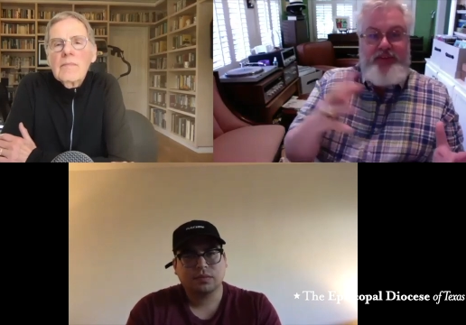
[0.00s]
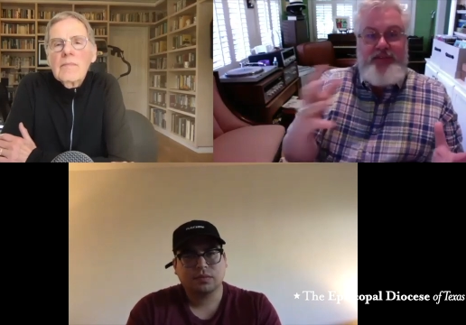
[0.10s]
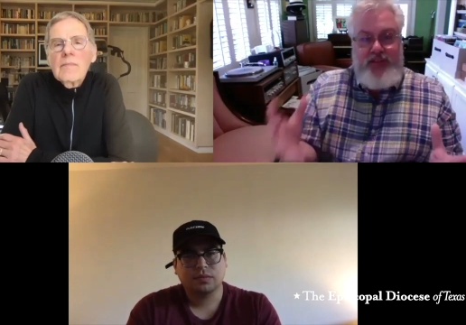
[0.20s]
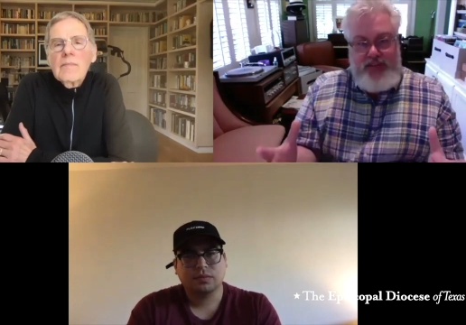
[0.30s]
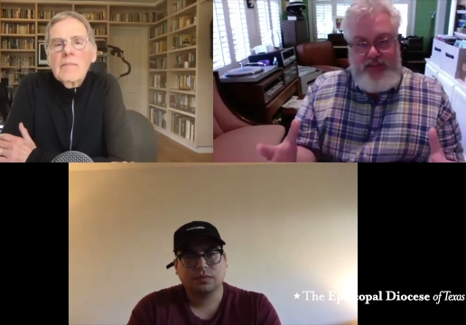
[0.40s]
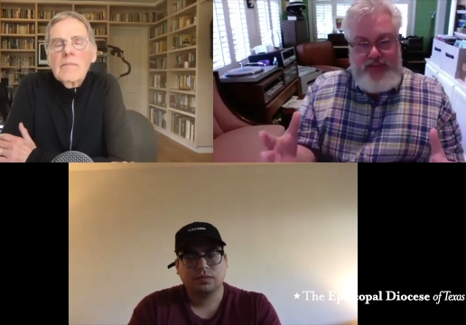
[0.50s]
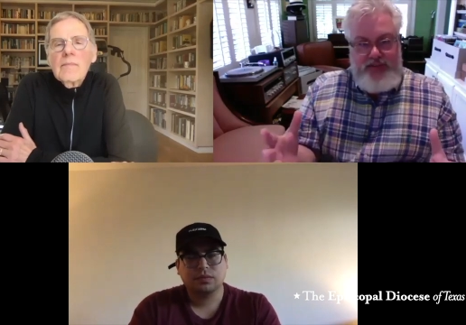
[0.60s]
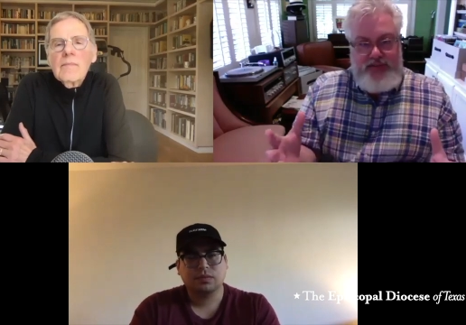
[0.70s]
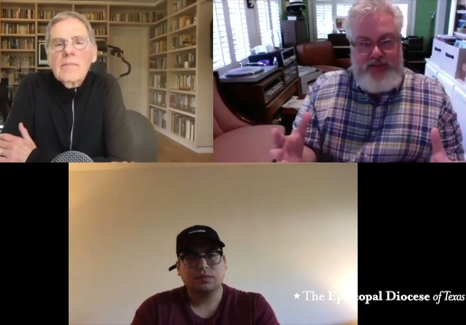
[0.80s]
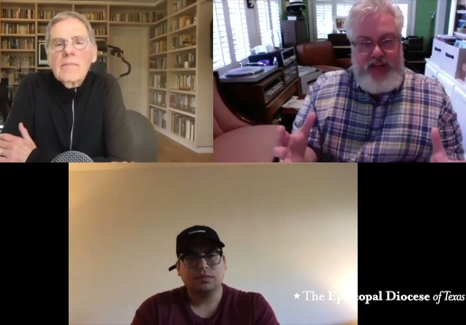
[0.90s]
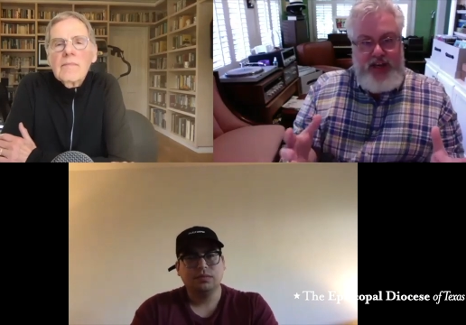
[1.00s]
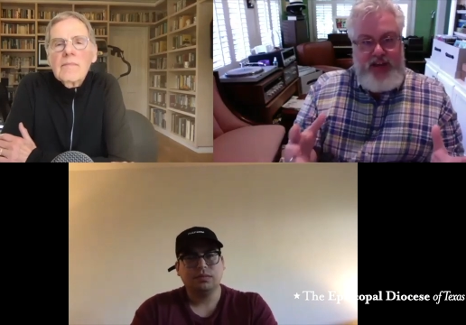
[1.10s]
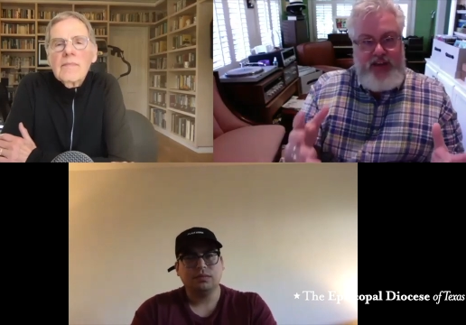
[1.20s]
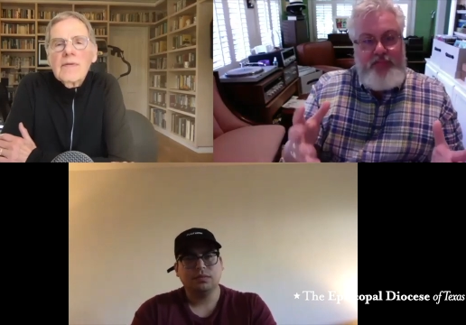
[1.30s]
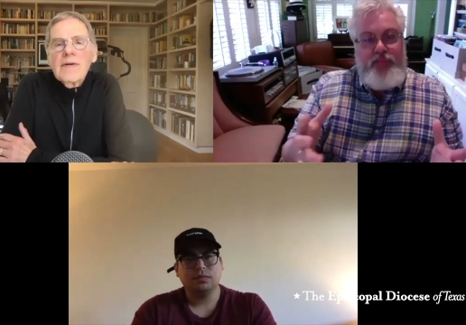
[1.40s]
Speaker 1: signals that
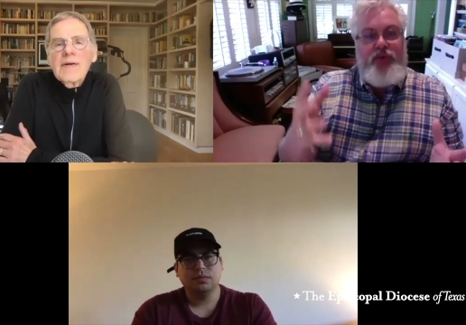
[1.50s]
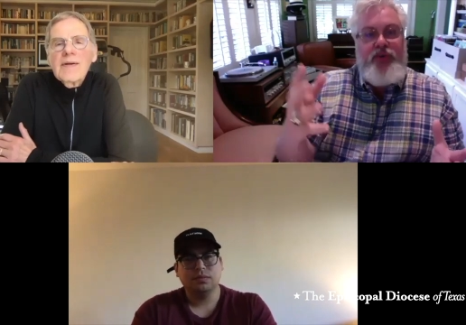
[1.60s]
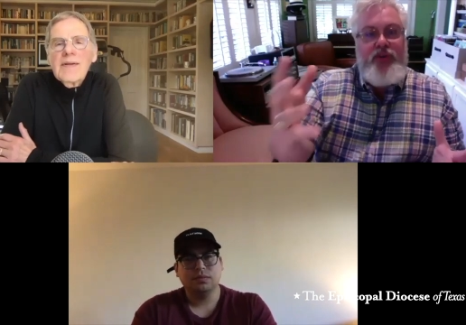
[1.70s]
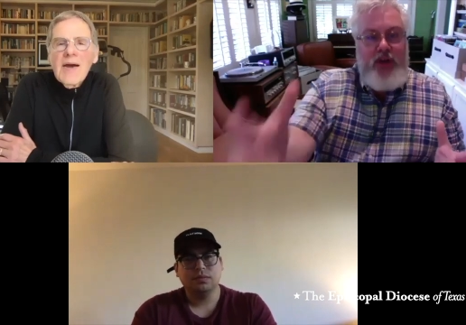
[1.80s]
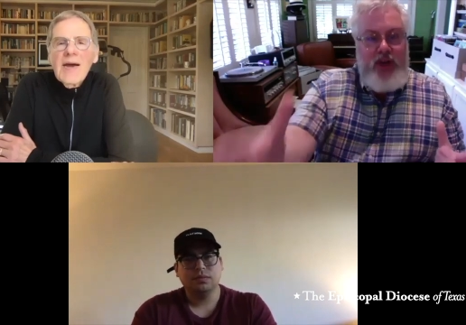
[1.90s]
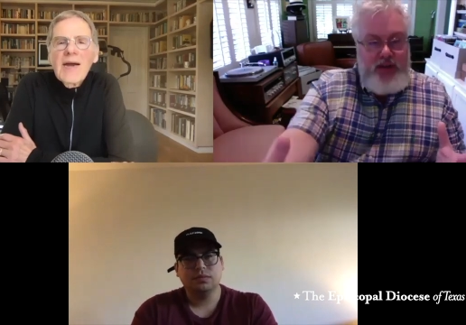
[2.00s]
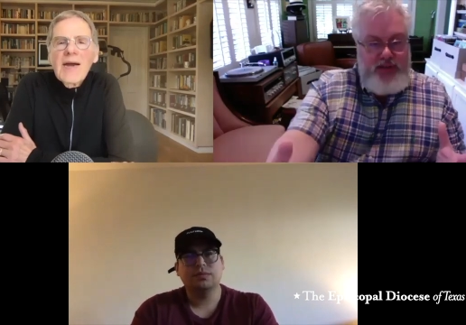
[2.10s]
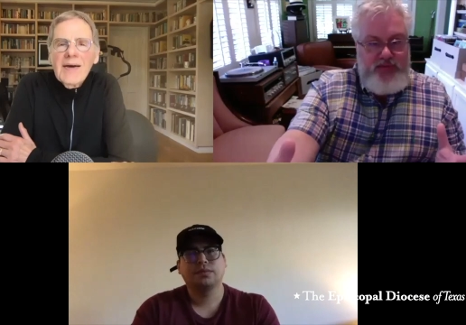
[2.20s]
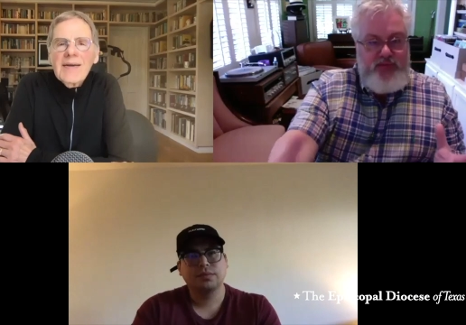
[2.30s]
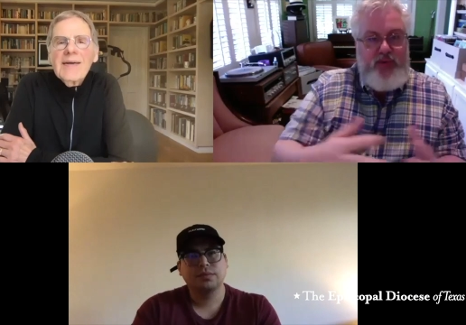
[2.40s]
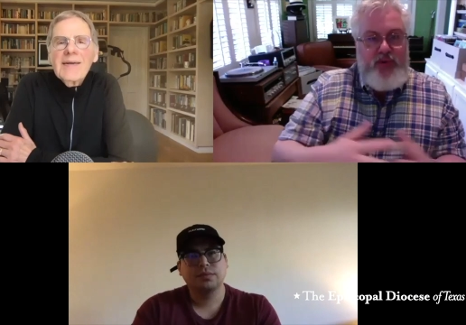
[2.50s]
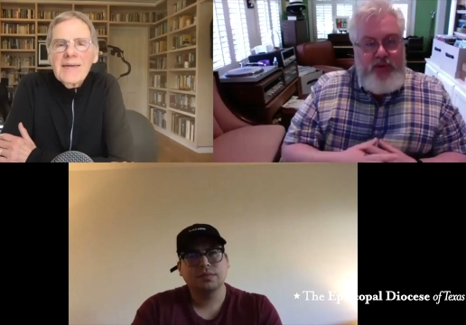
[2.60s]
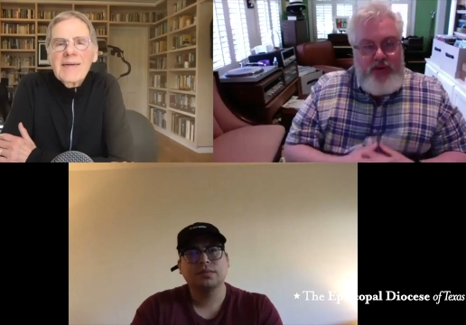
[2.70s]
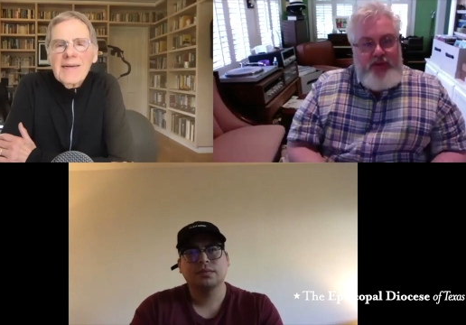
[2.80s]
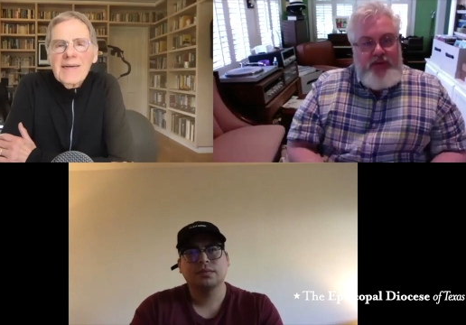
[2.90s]
pull yeah, yeah.
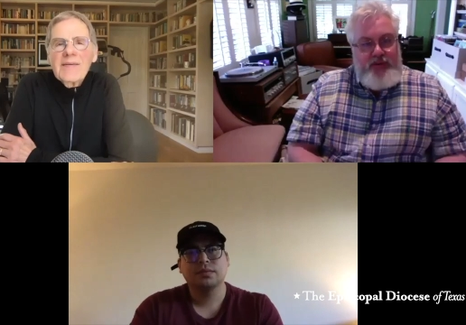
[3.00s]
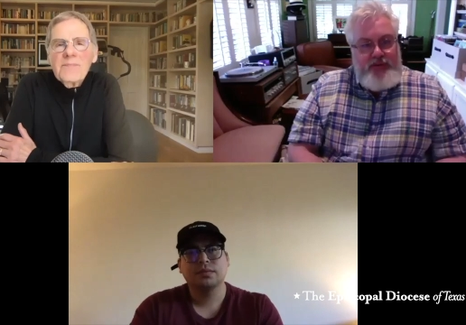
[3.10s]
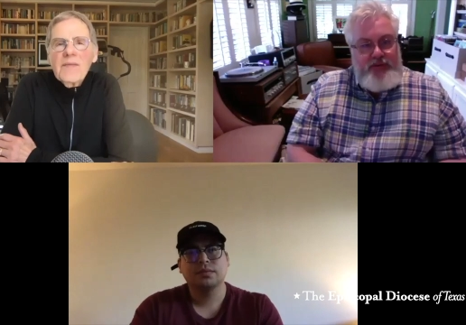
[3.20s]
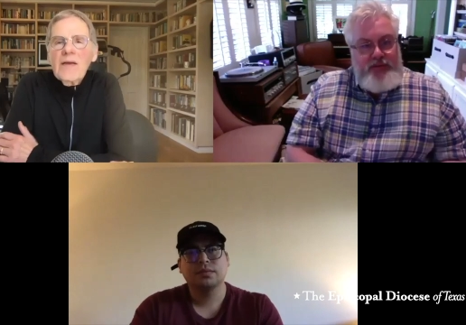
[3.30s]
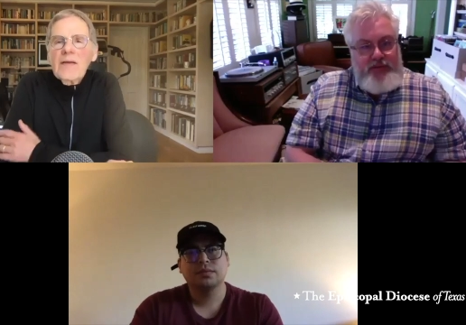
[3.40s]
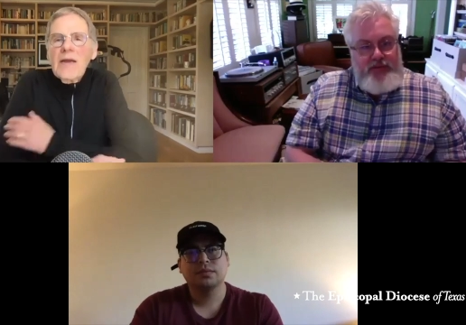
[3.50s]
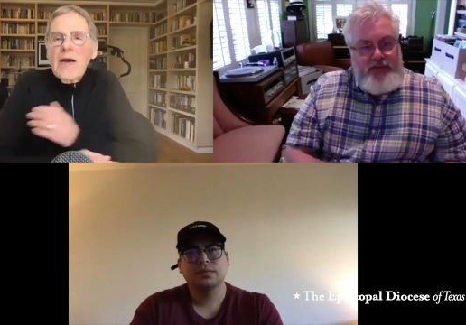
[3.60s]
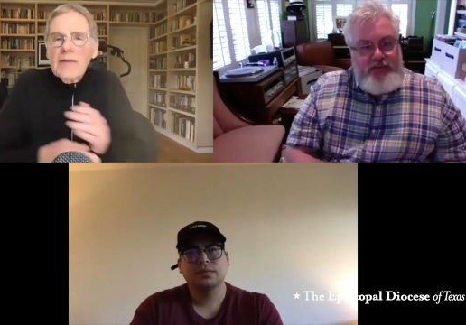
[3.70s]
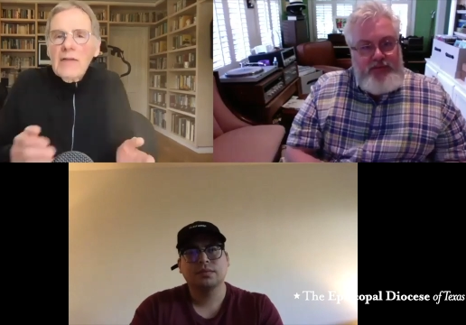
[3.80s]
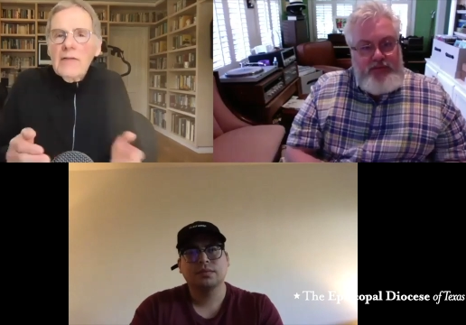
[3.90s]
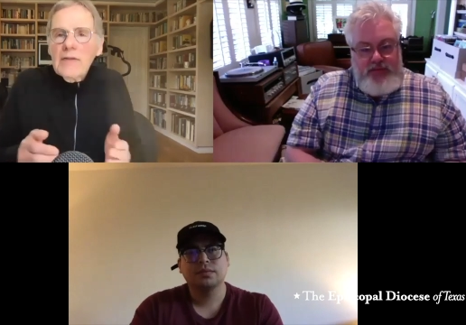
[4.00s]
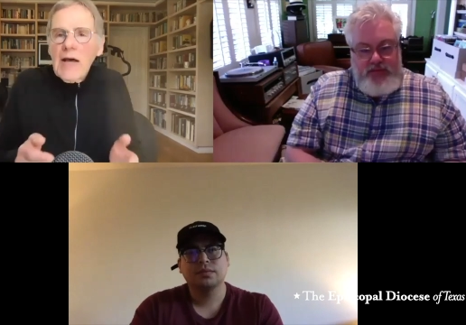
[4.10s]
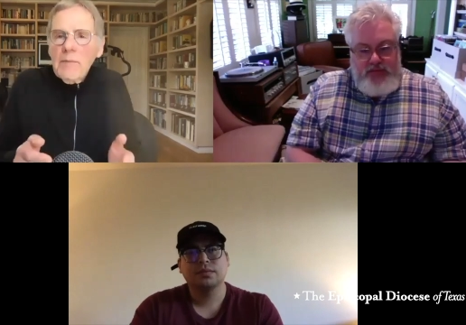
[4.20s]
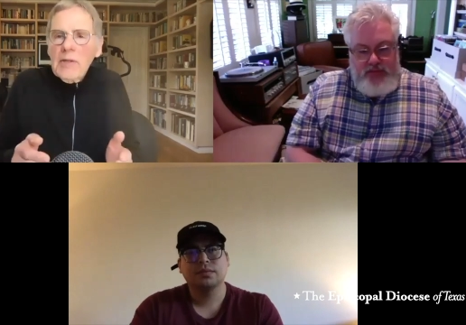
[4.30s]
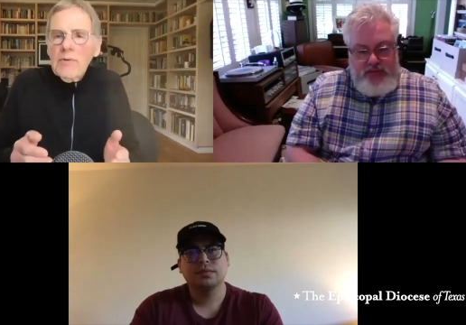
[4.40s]
forward.
Speaker 2: Yeah, that that'd
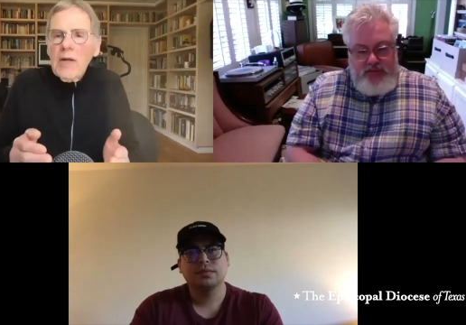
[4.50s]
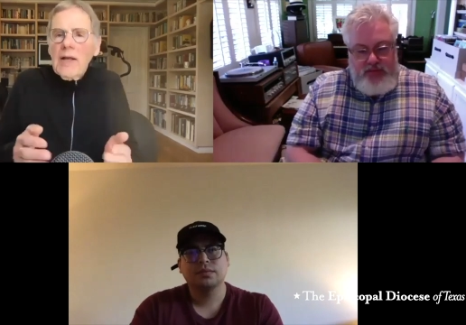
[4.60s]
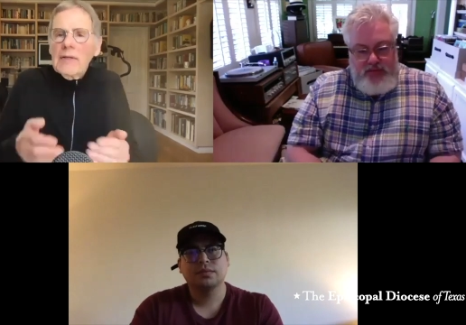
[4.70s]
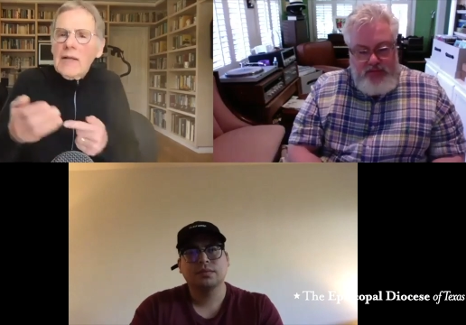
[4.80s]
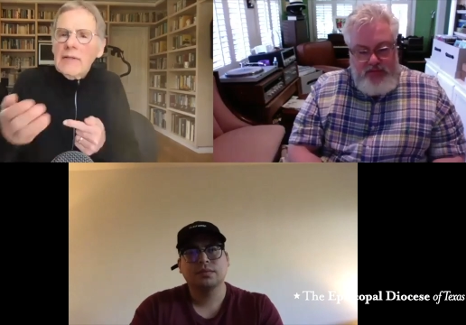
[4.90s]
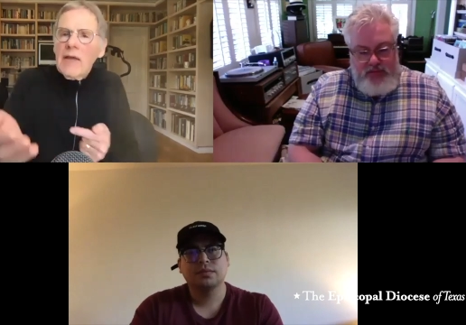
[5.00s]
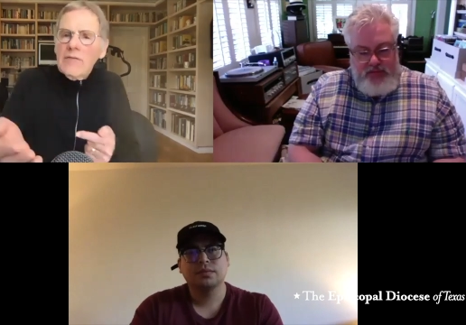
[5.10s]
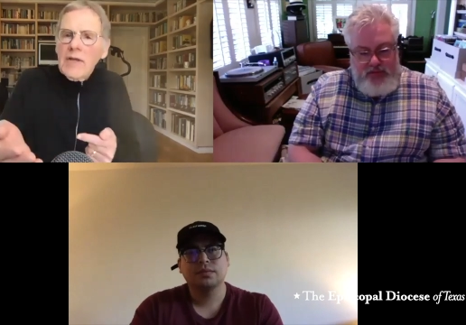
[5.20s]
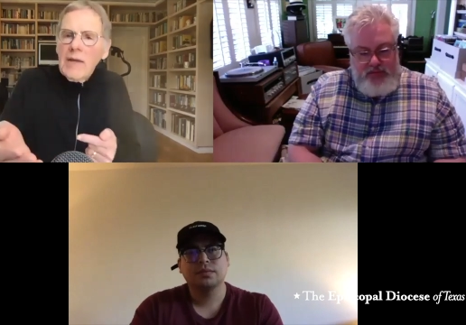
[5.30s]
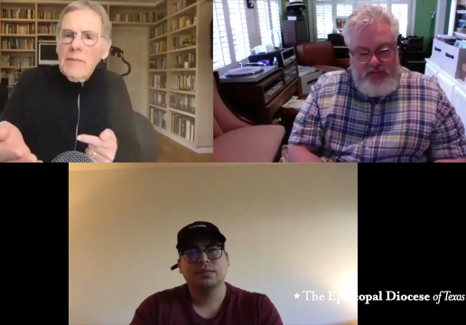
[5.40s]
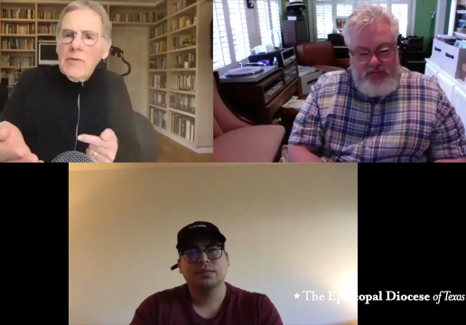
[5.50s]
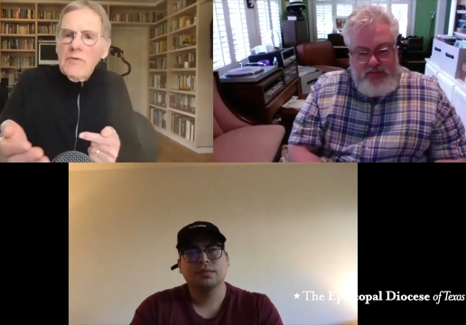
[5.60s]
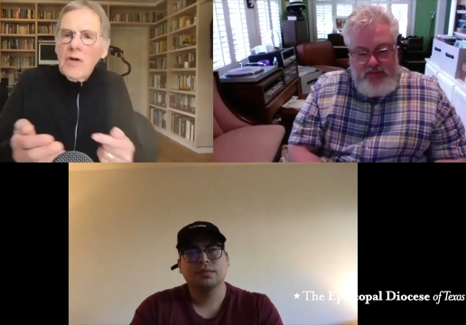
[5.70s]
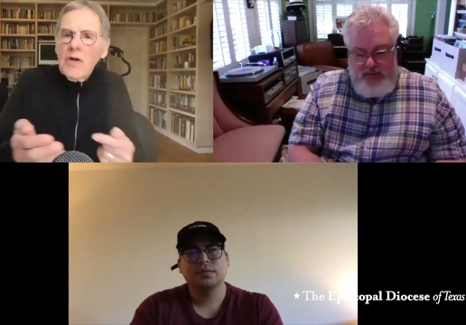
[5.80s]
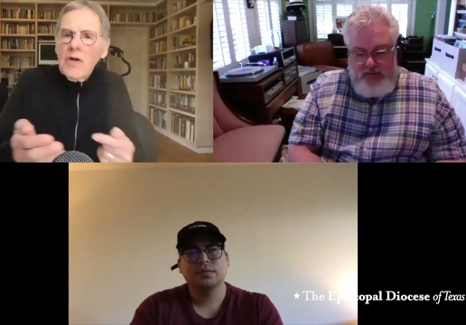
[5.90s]
be great. And I'd like to ask Gabe to
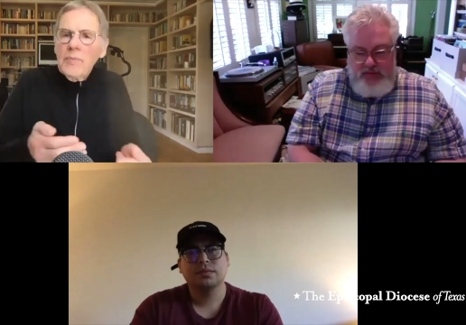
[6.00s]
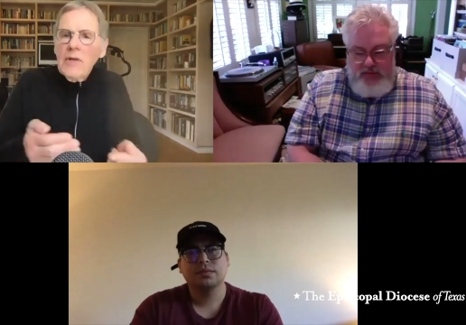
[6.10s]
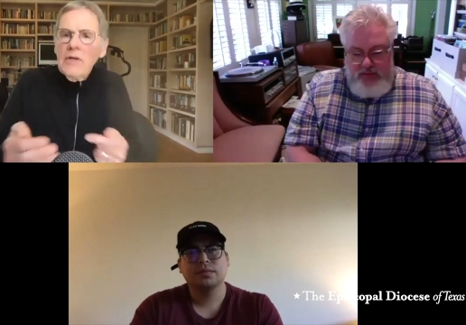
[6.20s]
jump in here